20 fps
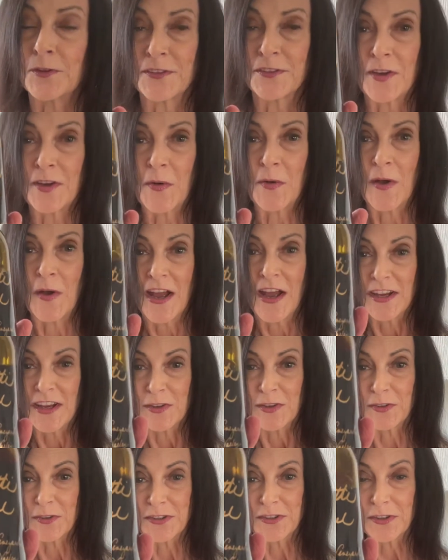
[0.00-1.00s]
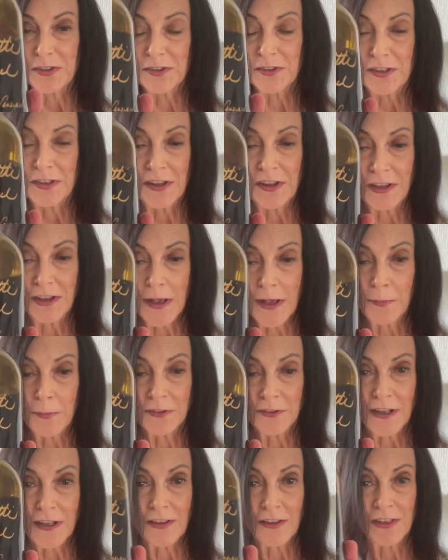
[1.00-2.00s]
So you'll still see the labels
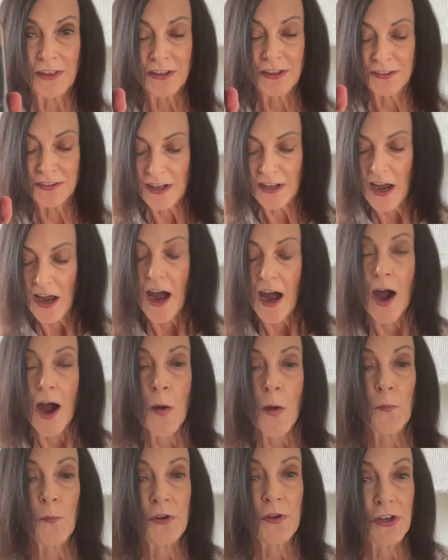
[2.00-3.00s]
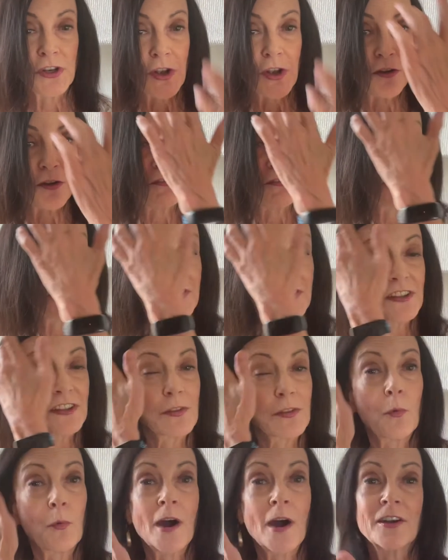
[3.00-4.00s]
like this. When you go visit the
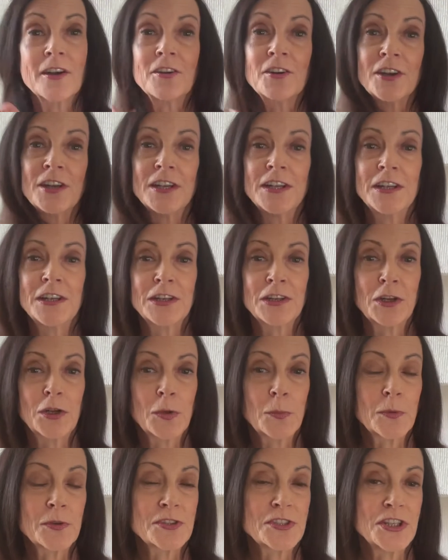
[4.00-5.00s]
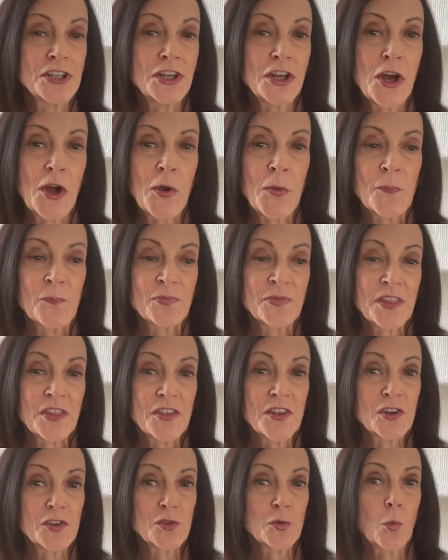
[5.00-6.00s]
winery in Cupertino,
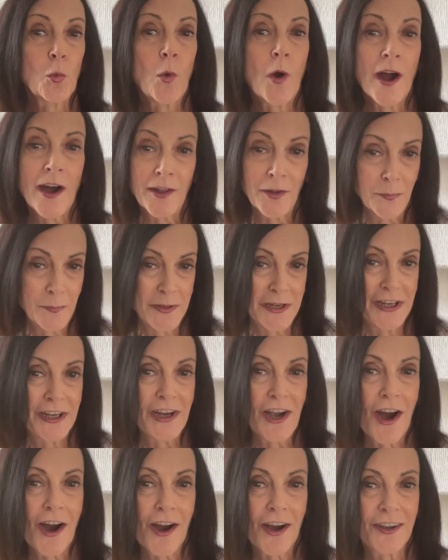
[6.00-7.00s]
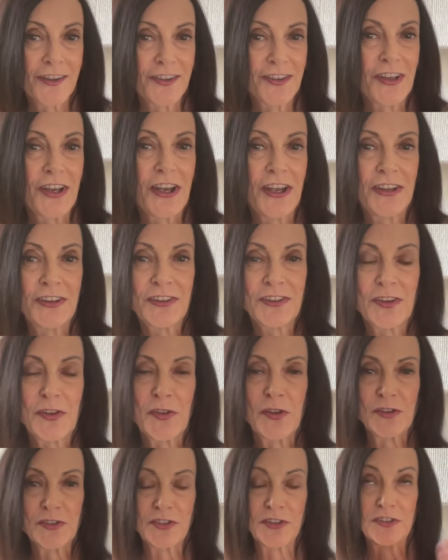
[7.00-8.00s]
there's wild peacocks, and so
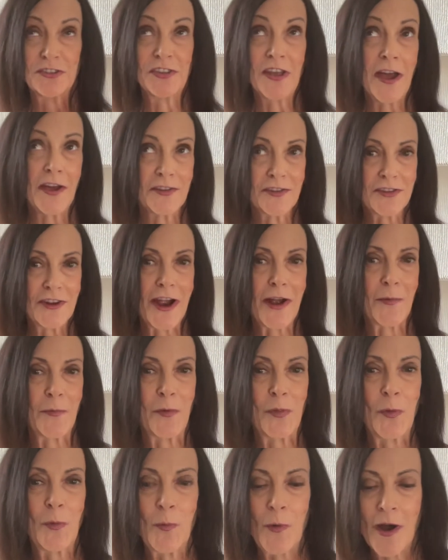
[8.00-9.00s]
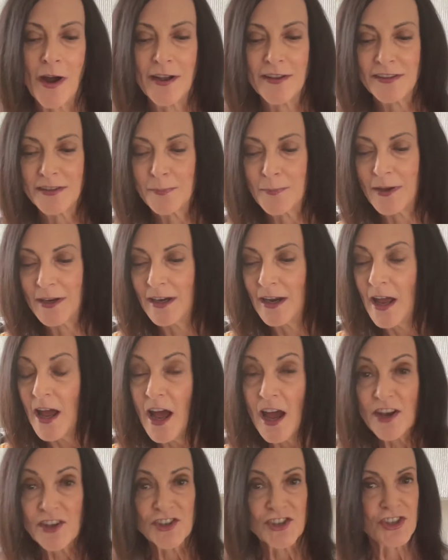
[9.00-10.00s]
there's a soundtrack with the wines. But
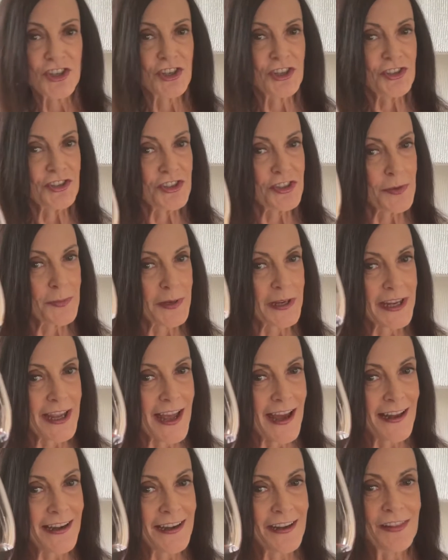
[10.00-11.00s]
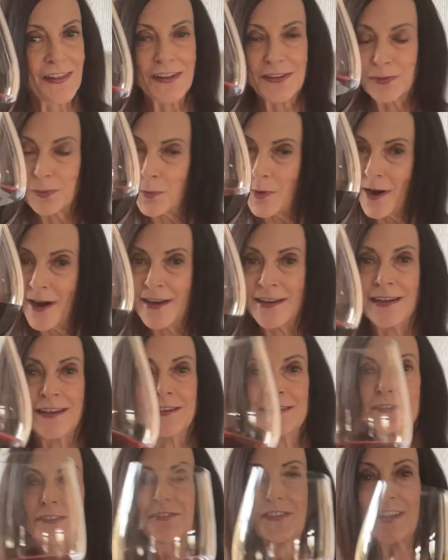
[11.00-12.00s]
cheers to Picchetti. This wine
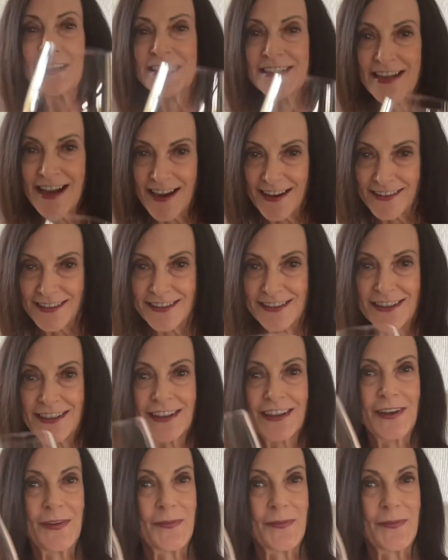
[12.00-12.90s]
is fantastic.